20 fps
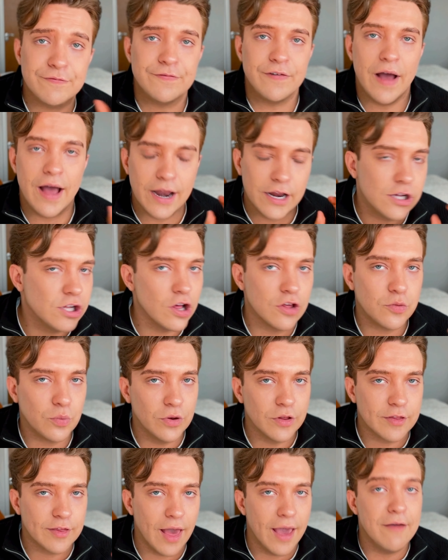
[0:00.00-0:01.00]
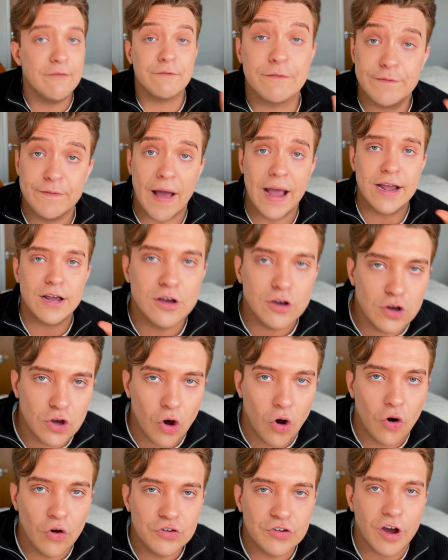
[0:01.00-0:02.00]
And I just want to say, thank
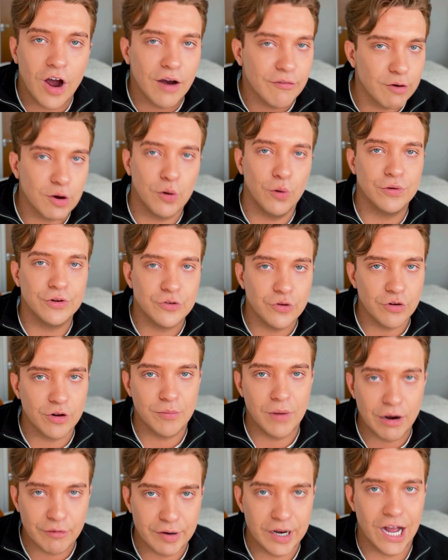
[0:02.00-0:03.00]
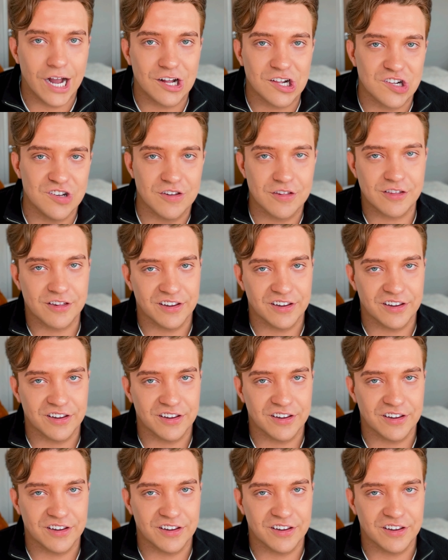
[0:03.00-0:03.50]
God I recorded all of my reactions to